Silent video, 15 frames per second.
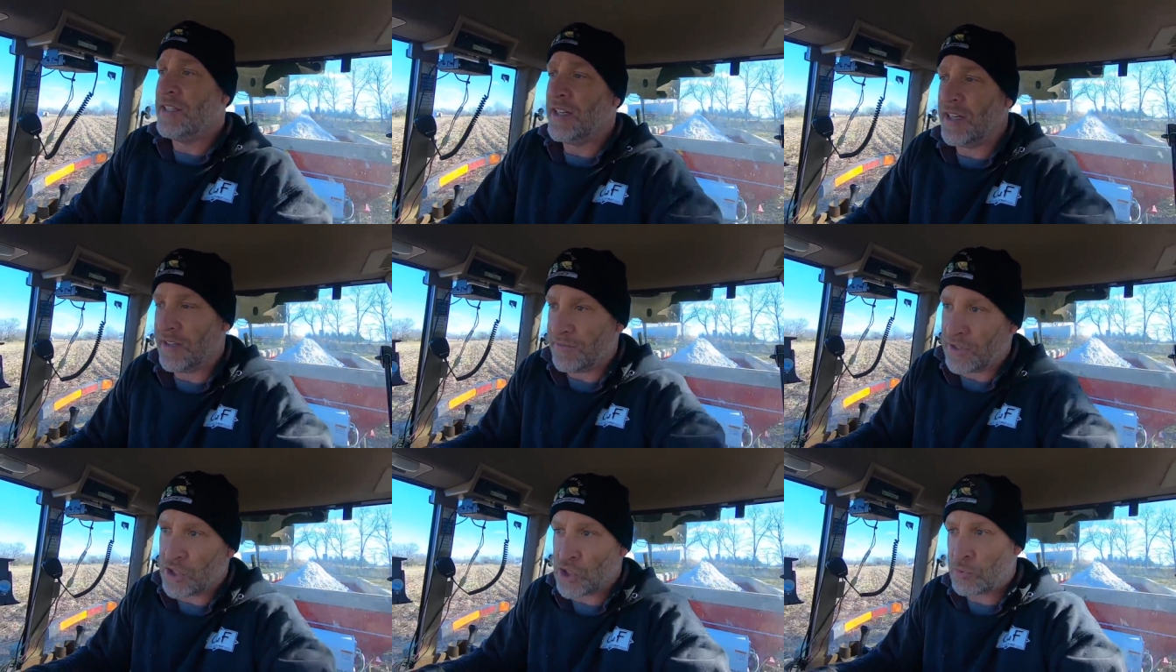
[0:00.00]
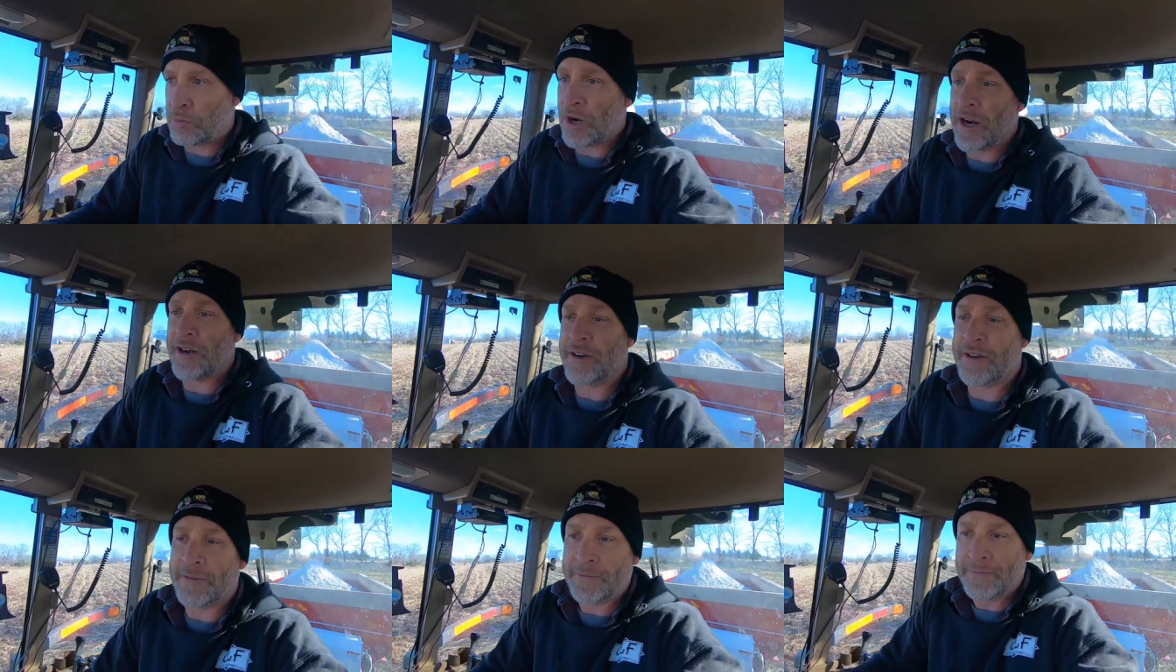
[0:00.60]
of the
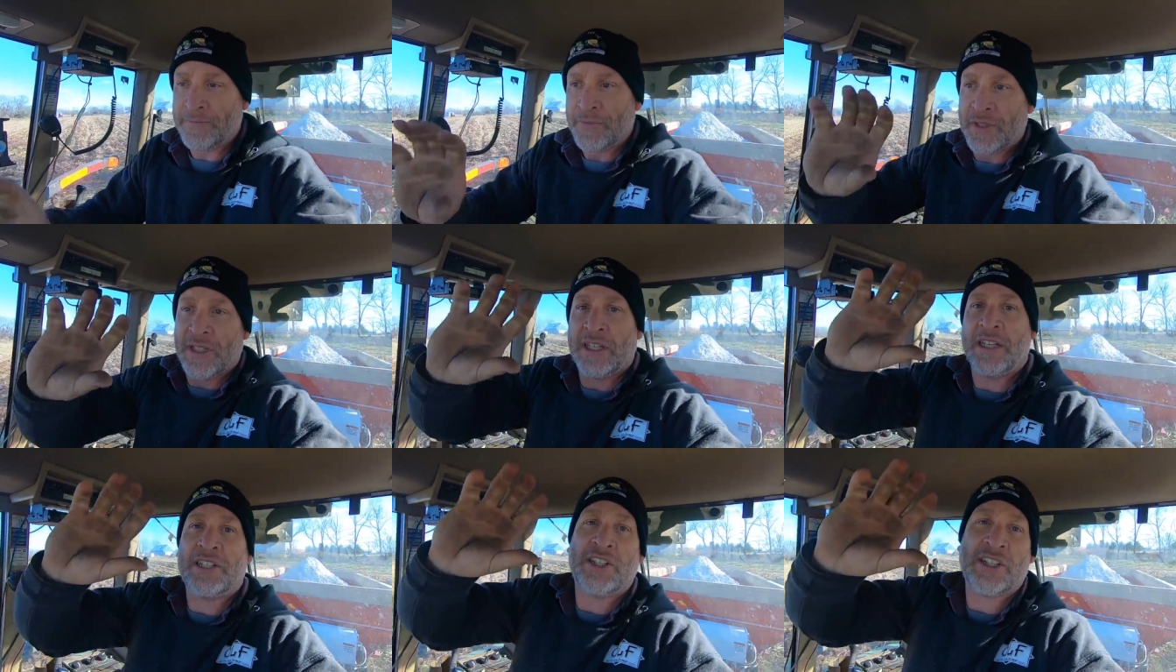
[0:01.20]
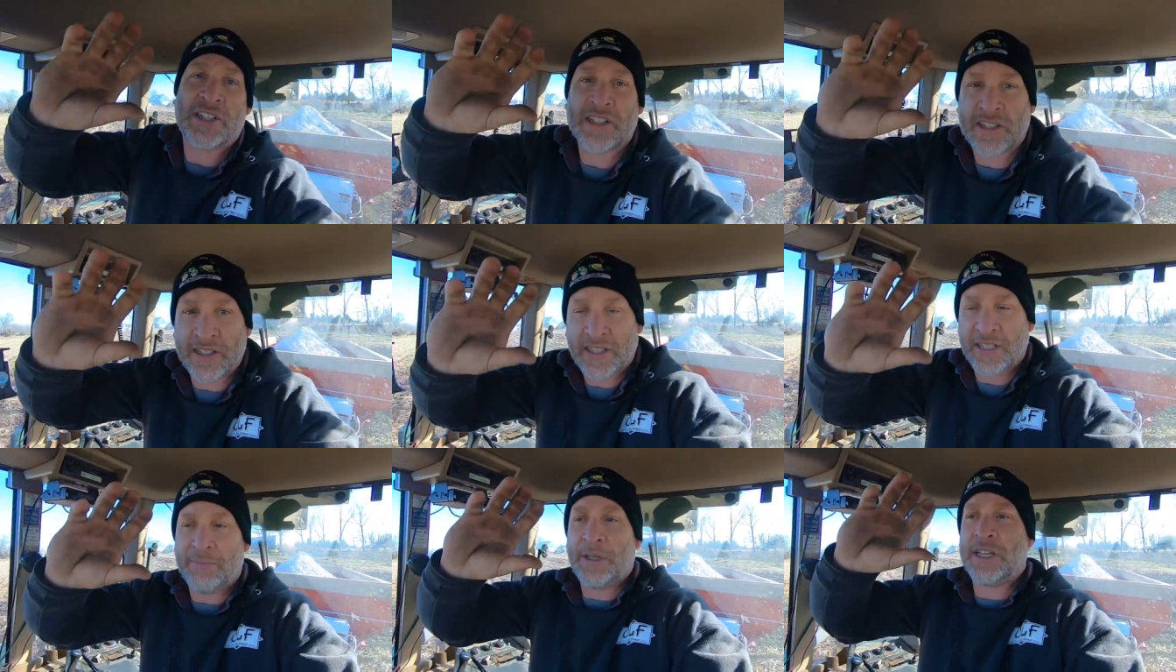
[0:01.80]
spreader. It just,
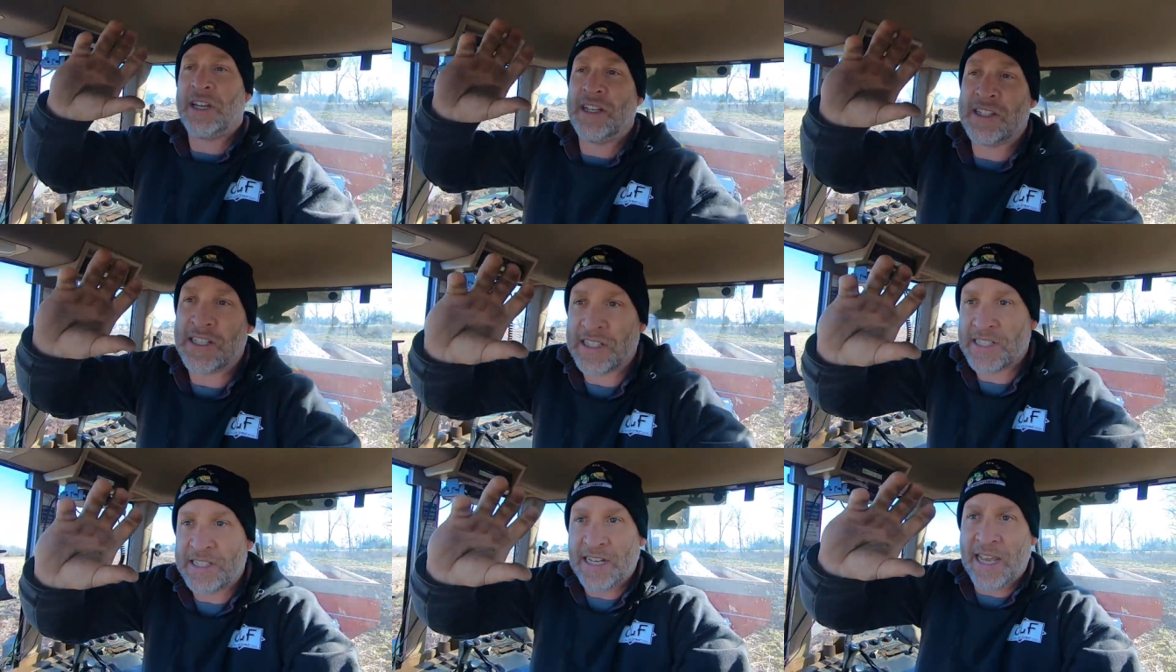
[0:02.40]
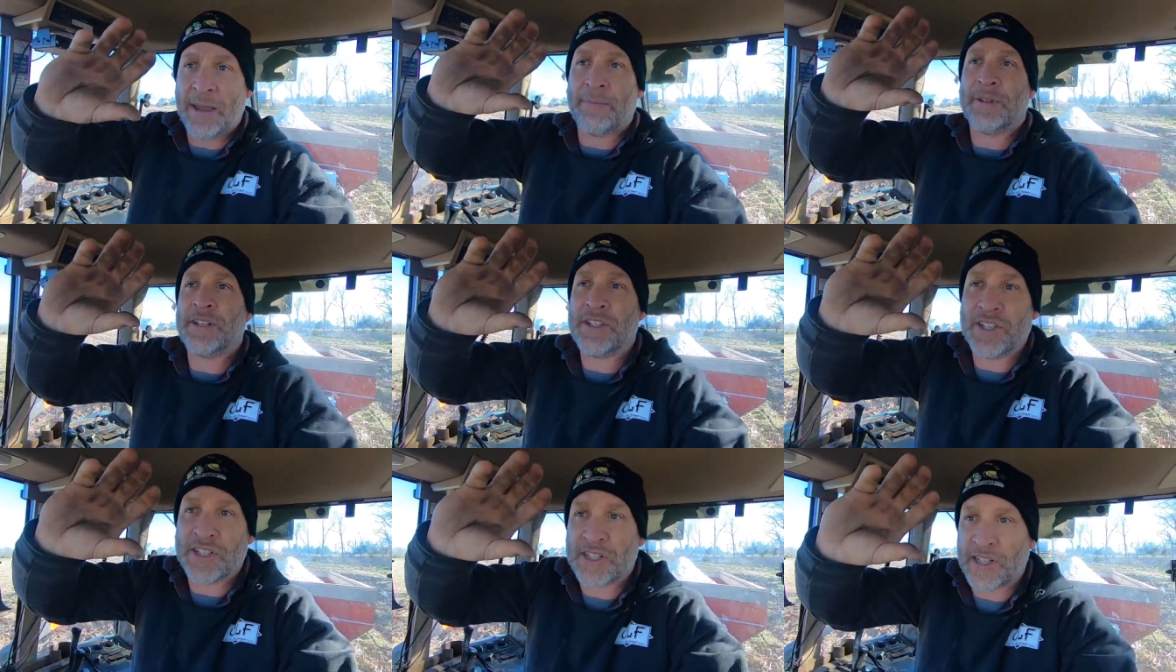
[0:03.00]
because it's damp,
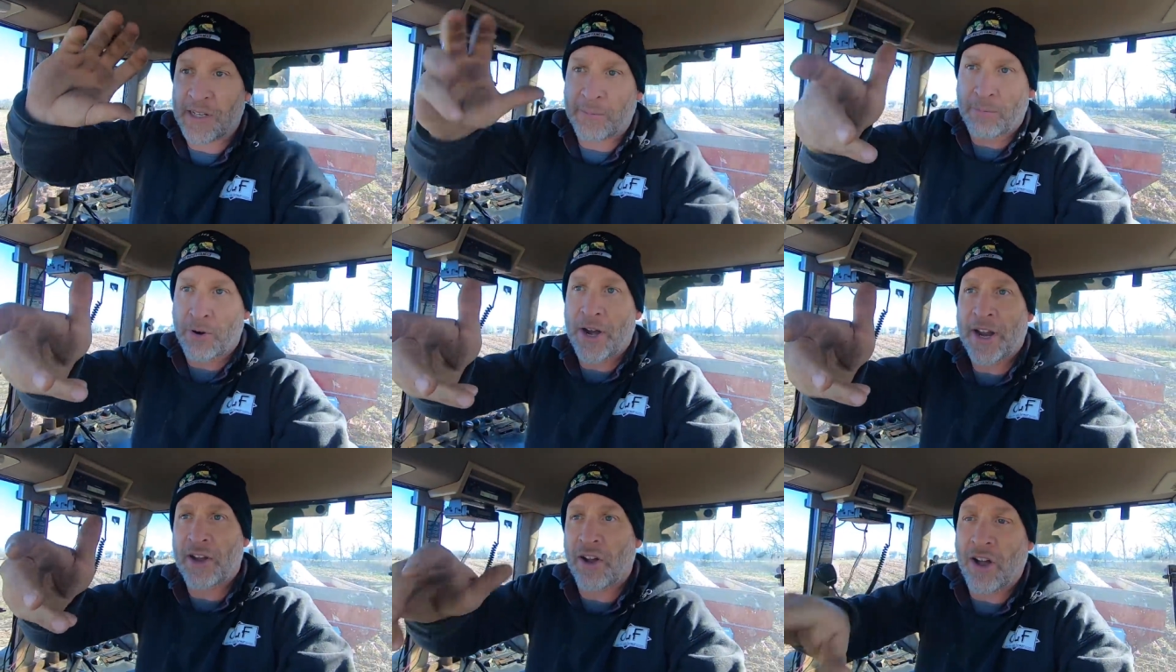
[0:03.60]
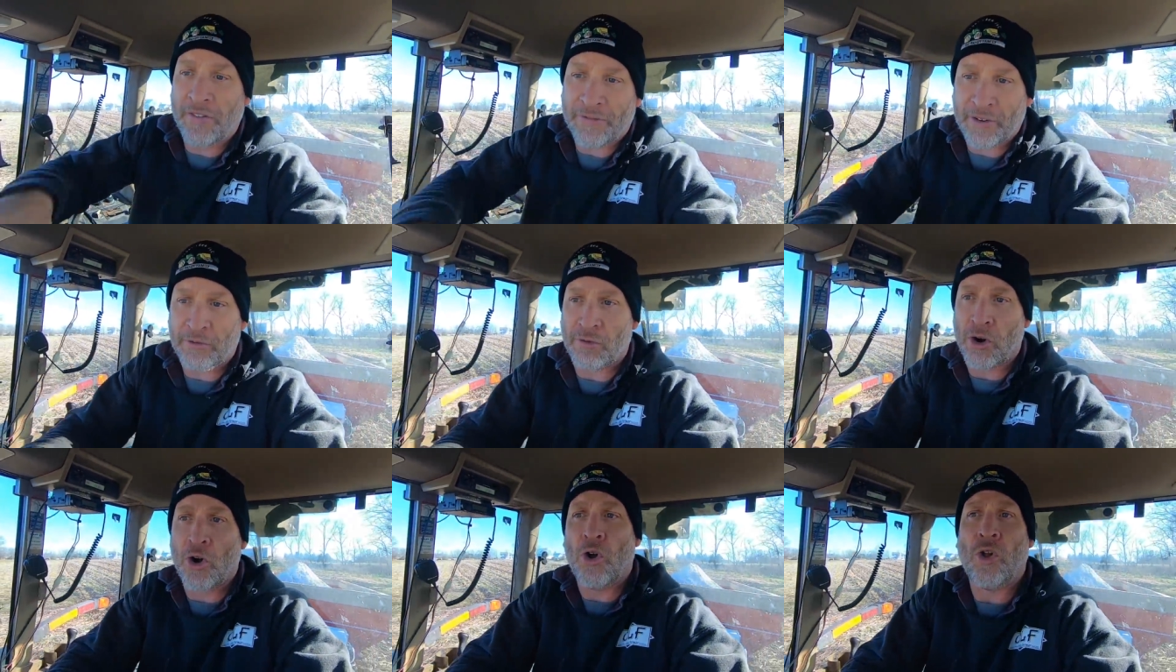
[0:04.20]
it's just going to break off
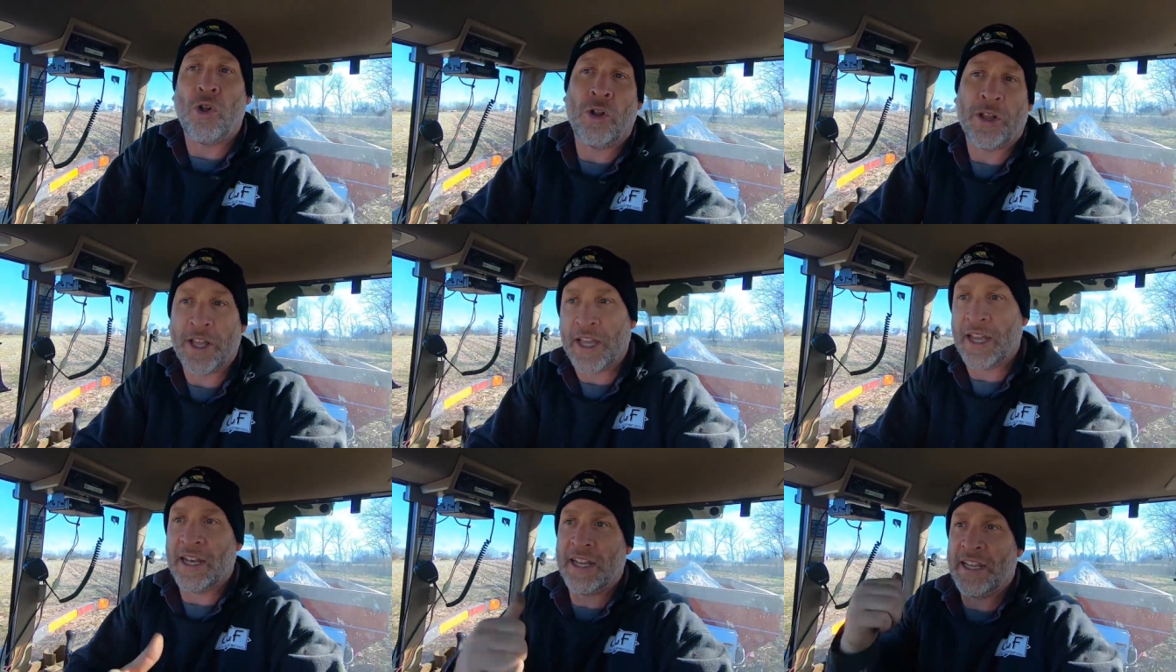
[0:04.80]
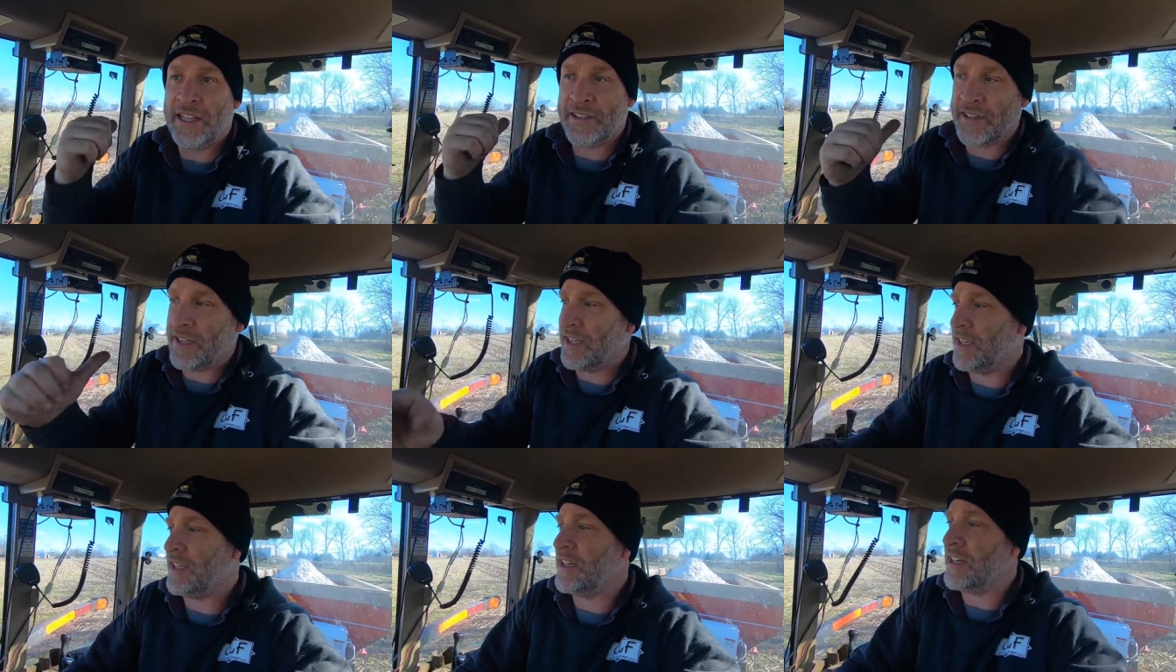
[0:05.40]
and roll and hit
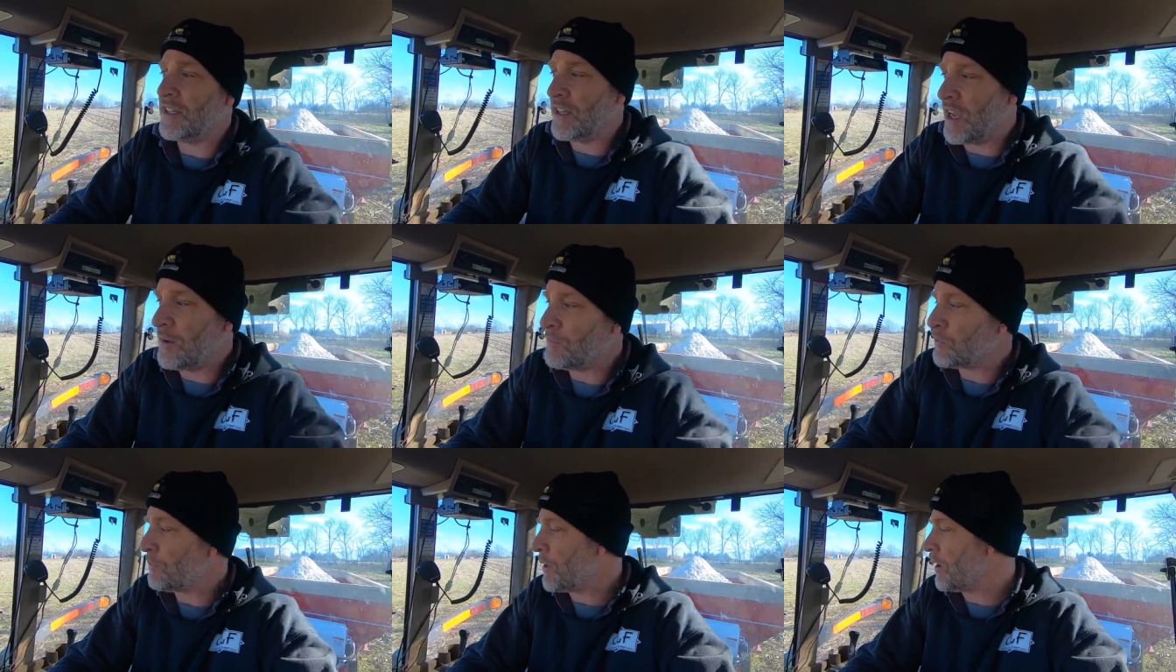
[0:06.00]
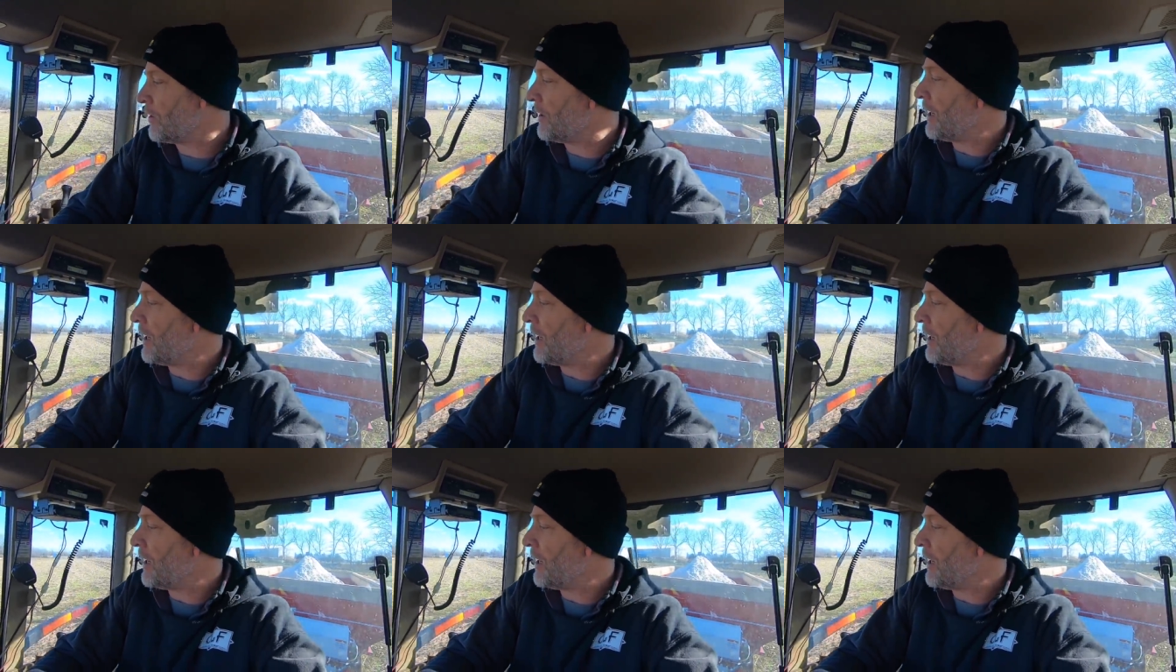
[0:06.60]
the uh, lime spreader.